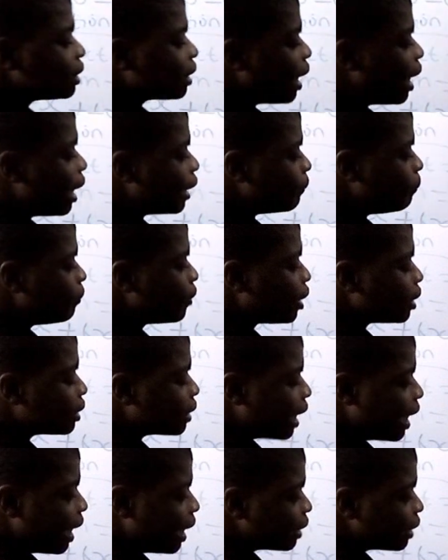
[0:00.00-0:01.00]
it out, bring
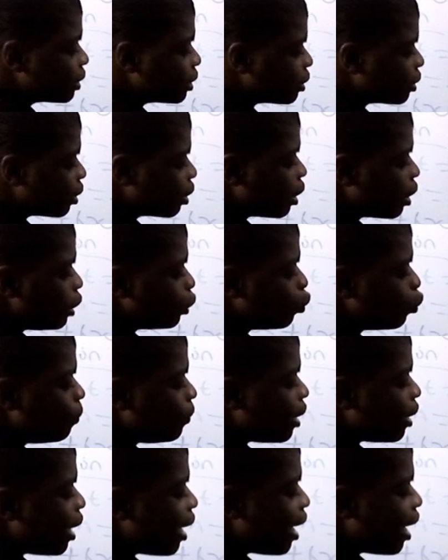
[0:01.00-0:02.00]
it out to
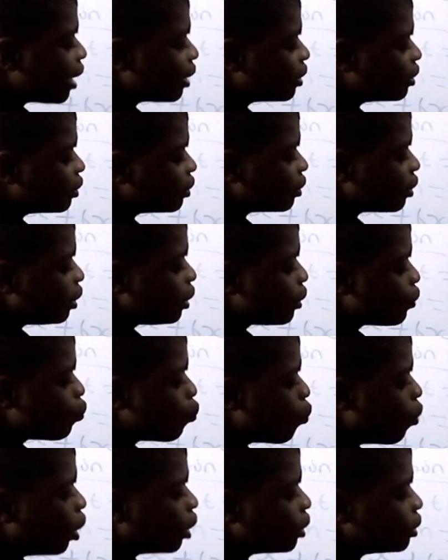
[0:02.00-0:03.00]
be x
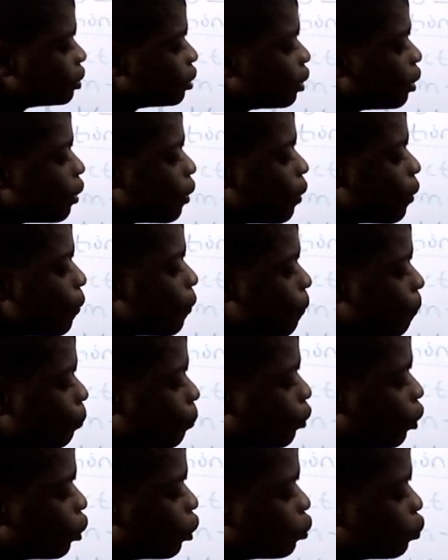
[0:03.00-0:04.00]
equals
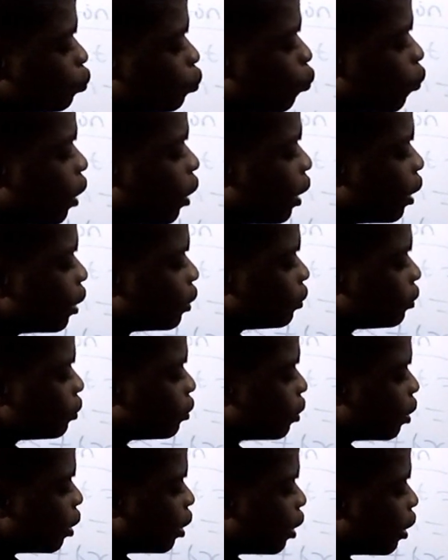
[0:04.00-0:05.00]
plus
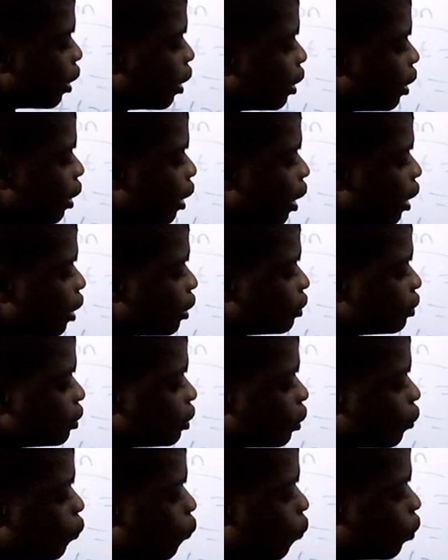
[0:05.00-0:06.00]
1 and x
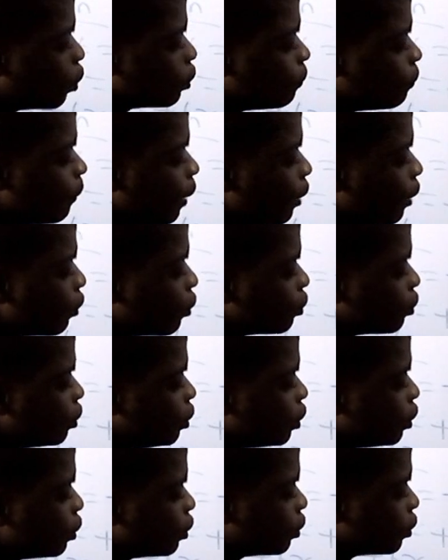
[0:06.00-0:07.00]
equals minus
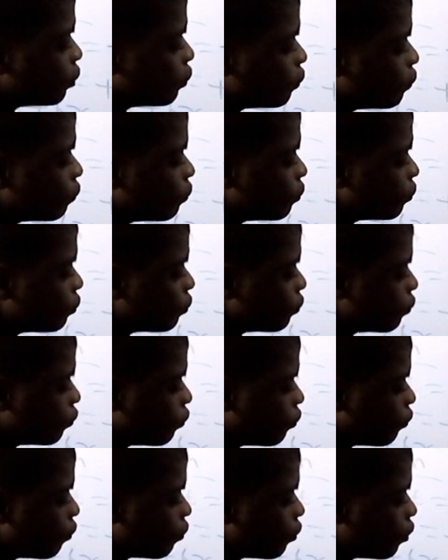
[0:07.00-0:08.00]
6.
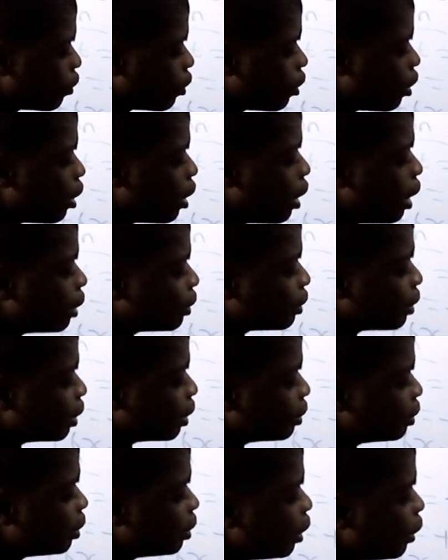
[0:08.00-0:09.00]
As you
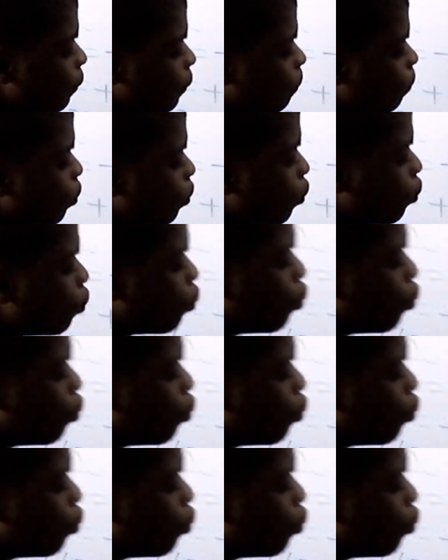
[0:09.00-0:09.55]
can see,